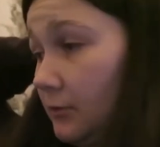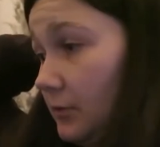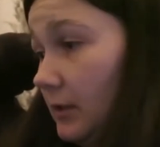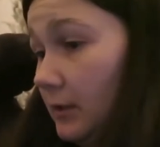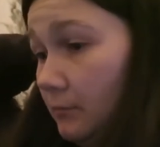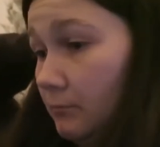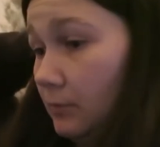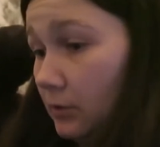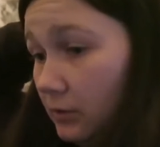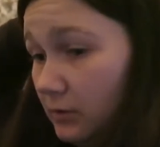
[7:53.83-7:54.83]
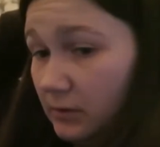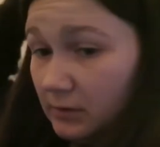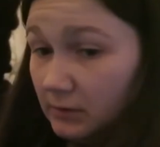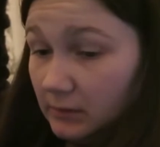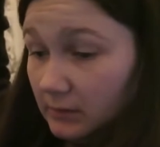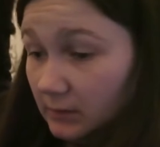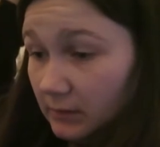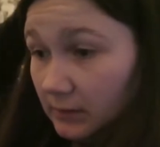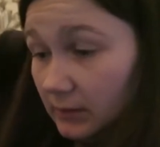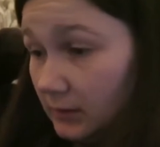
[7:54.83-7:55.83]
I think because
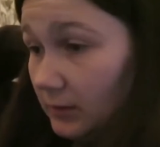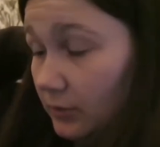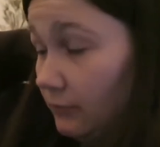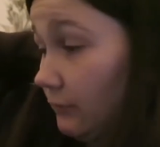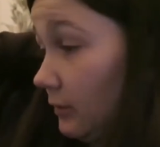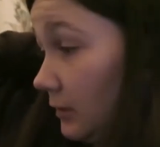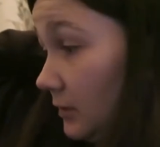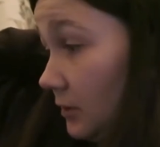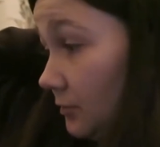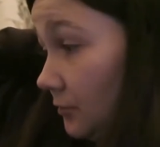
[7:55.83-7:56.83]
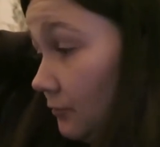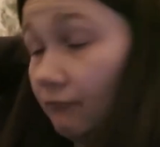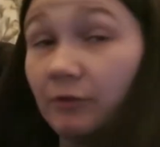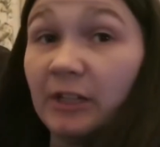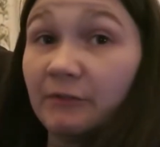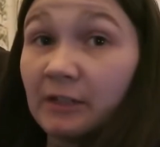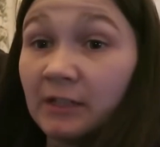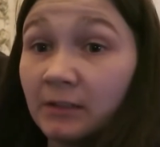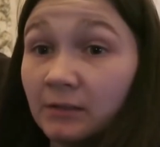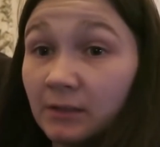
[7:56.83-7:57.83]
I just feel like time went really
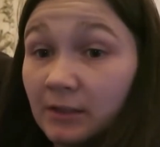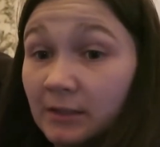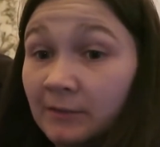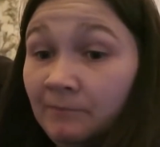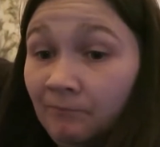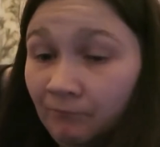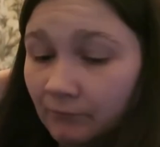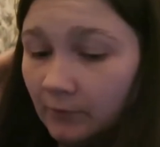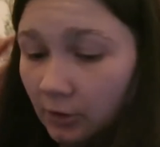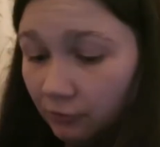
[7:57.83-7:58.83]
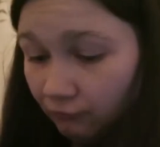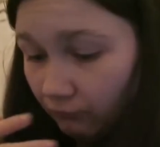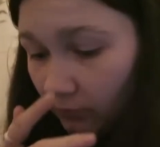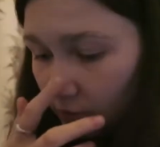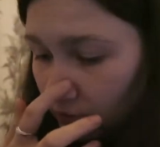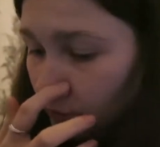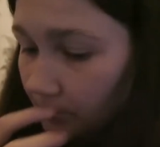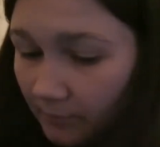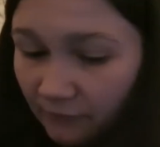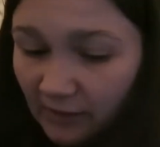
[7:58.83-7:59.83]
fast today, like
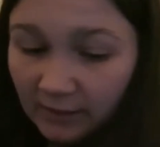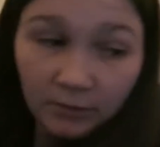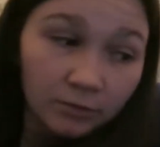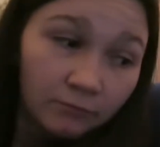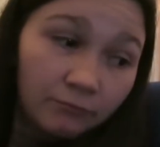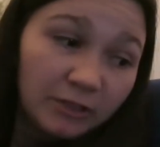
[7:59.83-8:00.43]
super fast for some